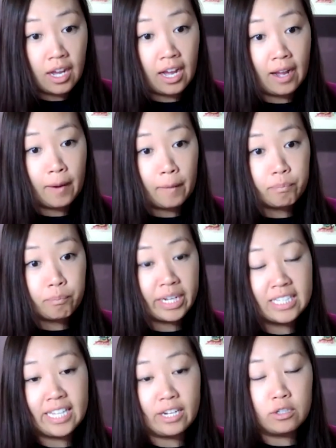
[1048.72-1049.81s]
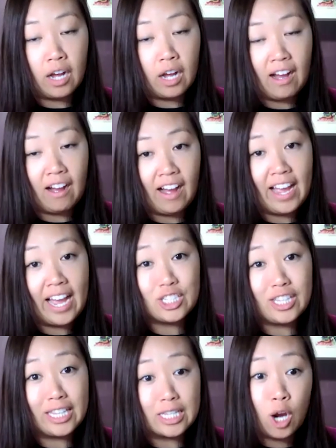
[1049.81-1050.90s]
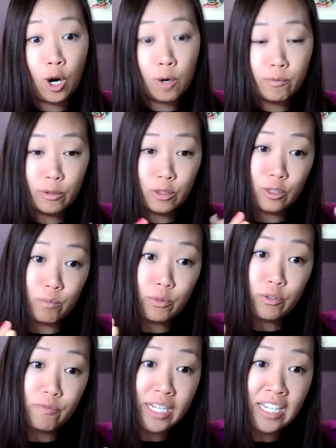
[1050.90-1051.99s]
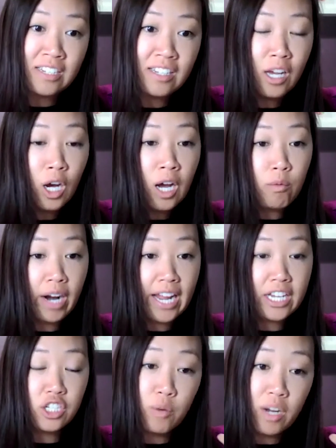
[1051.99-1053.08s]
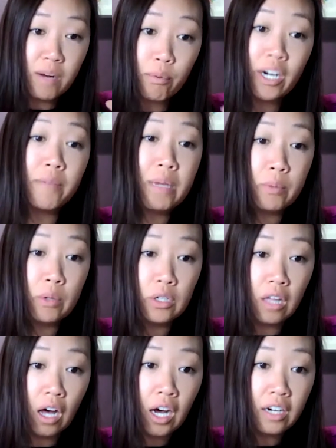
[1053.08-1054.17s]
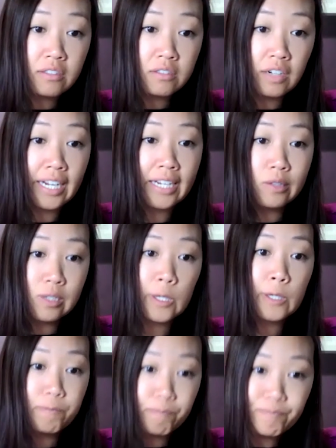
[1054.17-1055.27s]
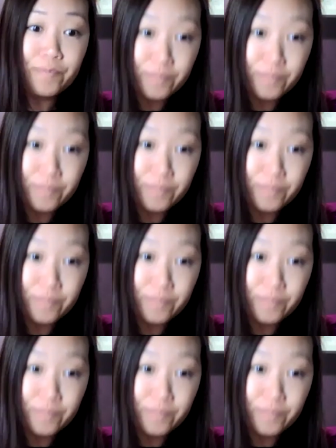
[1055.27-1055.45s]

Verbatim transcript: um, because I don't, I actually think that's harmful to the movement, right? Because you want to bring people along, right? So